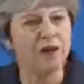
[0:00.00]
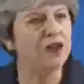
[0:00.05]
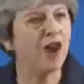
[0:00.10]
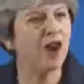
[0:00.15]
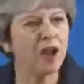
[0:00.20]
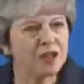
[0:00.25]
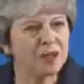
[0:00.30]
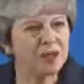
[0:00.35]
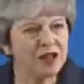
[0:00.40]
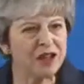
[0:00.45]

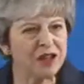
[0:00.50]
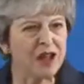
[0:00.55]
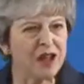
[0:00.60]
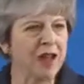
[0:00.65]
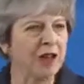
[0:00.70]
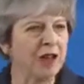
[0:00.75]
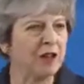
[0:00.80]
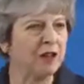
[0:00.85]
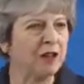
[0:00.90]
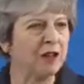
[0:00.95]
Time and
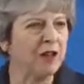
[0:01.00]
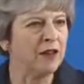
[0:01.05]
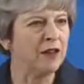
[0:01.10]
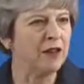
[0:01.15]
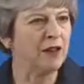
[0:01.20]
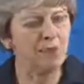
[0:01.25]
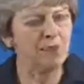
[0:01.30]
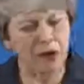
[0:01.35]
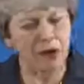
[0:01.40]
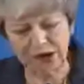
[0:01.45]
again,
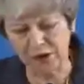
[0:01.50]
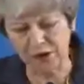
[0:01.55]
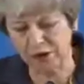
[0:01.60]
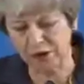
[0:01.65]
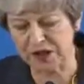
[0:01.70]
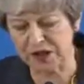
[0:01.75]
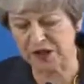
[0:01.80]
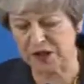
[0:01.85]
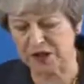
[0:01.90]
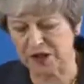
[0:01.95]
the
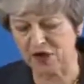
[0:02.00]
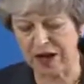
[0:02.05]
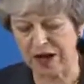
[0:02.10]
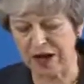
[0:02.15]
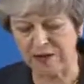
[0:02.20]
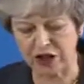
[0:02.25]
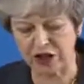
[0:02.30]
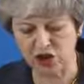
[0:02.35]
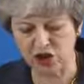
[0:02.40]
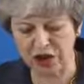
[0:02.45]
benefits of
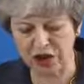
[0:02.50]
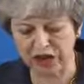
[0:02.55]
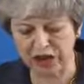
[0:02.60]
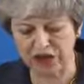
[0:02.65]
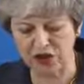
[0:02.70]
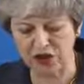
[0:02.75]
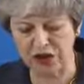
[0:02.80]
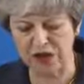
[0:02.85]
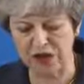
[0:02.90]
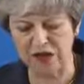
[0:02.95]
sharing
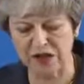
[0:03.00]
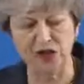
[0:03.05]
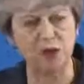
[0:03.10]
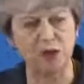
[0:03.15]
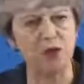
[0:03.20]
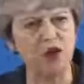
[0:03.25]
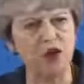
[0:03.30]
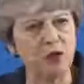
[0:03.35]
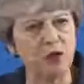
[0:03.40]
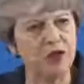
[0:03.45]
challenges and
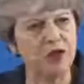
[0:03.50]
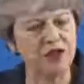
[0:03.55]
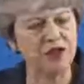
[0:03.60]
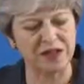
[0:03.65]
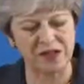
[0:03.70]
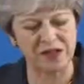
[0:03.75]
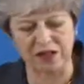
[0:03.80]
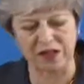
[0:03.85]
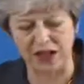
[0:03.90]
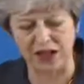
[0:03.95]

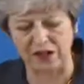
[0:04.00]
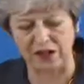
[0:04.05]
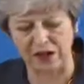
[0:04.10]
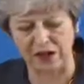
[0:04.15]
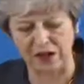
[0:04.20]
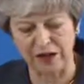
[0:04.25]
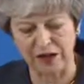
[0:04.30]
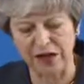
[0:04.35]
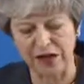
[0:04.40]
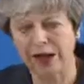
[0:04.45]
opportunities
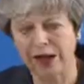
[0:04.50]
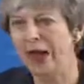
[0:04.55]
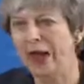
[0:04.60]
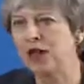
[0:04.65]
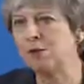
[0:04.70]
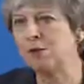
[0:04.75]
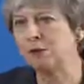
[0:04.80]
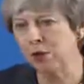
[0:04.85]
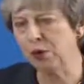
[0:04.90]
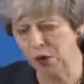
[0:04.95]
together
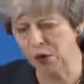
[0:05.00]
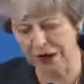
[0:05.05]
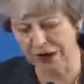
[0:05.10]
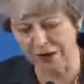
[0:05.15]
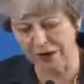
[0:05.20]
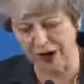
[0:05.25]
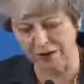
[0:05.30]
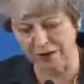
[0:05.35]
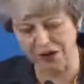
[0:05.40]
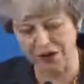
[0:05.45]
and
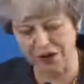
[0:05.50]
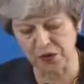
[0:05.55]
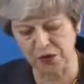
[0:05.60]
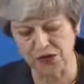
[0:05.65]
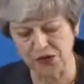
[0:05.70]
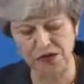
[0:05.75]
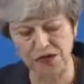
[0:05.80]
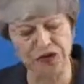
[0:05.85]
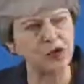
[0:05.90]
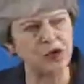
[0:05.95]
pooling our
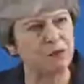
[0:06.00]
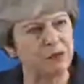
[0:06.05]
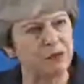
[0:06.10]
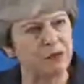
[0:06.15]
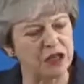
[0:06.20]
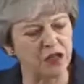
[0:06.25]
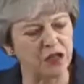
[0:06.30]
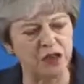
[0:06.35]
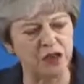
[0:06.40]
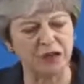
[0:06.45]
resources to
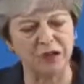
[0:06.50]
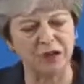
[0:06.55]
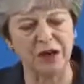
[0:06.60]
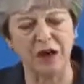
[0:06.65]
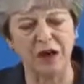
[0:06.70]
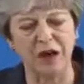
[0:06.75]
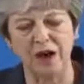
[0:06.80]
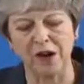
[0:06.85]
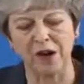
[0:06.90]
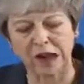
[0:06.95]
meet them
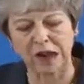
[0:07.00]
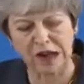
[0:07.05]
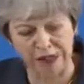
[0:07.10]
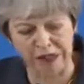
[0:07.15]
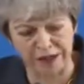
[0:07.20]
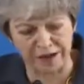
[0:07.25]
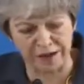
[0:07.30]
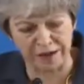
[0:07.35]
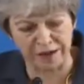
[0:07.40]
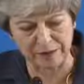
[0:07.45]
are
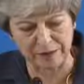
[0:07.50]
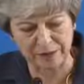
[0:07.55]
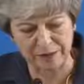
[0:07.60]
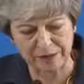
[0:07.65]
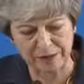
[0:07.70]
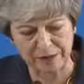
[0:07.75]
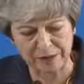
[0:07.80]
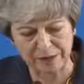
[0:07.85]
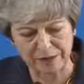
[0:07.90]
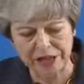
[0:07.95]
clear.
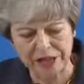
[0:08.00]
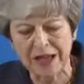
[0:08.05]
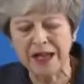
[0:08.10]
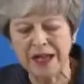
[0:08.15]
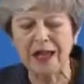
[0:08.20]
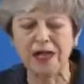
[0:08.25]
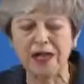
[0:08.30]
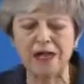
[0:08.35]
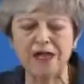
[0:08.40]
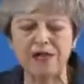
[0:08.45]

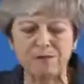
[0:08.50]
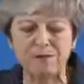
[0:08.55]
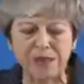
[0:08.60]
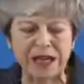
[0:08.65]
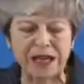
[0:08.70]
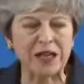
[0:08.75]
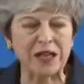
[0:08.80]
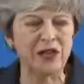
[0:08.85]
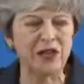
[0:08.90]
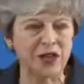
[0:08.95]
It is
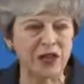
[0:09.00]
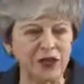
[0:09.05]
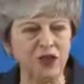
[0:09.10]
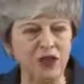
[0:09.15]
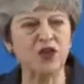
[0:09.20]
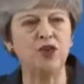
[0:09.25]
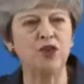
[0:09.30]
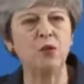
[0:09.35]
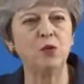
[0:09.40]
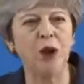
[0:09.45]
baked
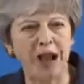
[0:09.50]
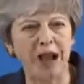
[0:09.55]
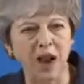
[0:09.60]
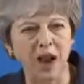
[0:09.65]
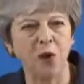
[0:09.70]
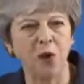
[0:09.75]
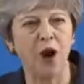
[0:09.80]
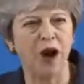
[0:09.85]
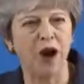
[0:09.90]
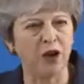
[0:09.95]
into
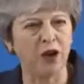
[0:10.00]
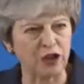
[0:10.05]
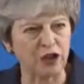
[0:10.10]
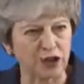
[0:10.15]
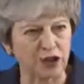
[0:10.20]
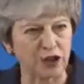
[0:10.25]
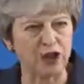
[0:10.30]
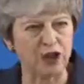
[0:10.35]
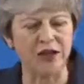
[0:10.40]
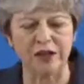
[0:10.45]
how our
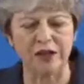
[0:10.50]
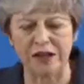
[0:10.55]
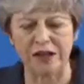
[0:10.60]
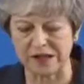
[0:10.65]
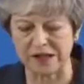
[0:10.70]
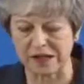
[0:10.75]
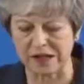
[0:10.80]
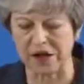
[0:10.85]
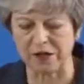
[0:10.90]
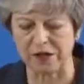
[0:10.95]
union
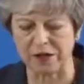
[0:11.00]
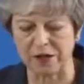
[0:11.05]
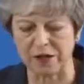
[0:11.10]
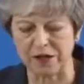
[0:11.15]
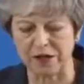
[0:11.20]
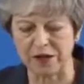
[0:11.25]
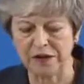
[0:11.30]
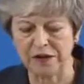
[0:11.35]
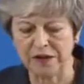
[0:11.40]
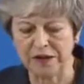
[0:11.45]
is
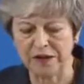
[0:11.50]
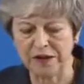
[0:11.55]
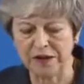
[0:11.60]
governed.